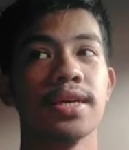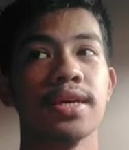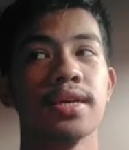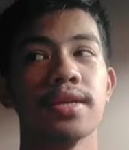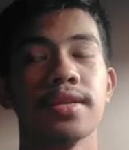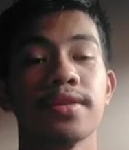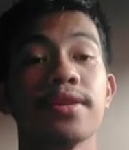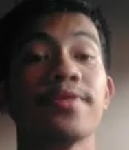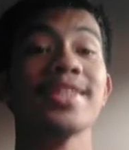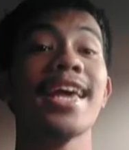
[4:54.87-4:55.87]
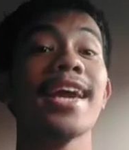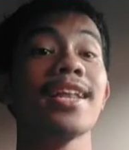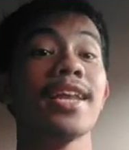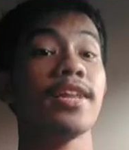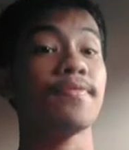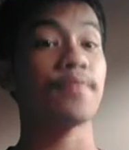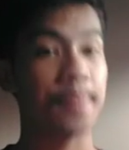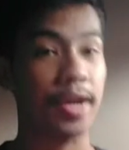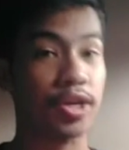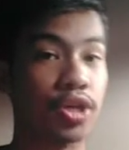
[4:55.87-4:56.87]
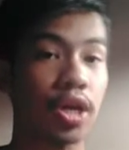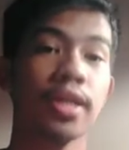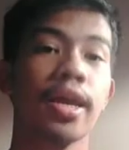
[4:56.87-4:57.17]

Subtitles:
is recycling information.